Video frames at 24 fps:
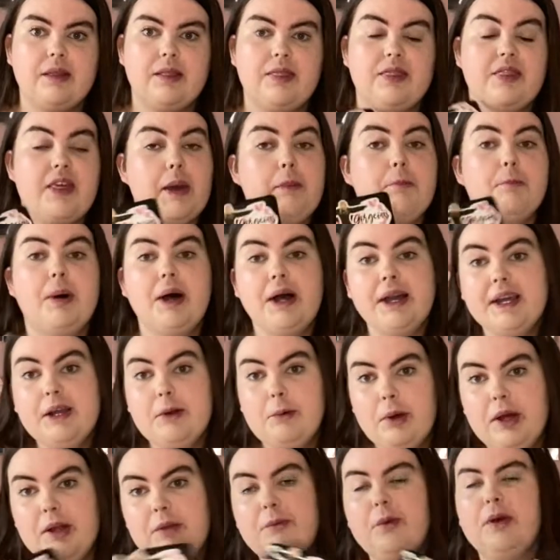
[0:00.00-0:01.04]
them buying
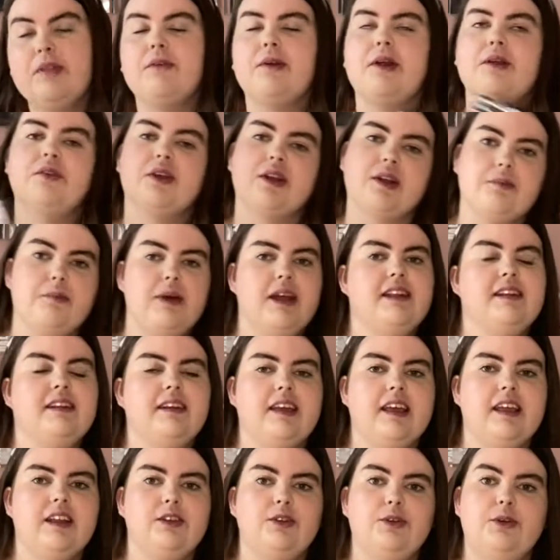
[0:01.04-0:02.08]
one, whether I recommend a
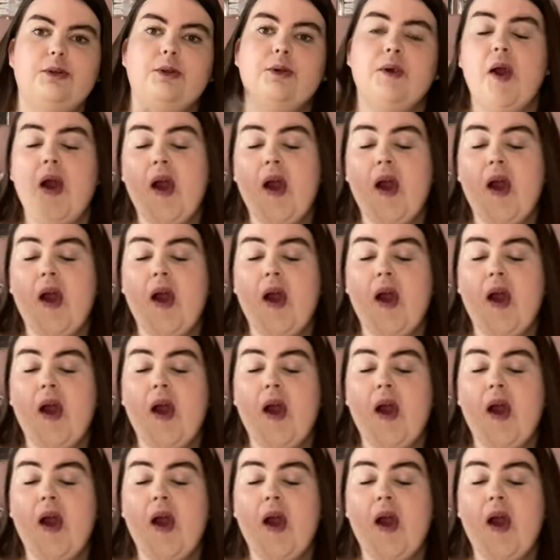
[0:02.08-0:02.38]
Kindle,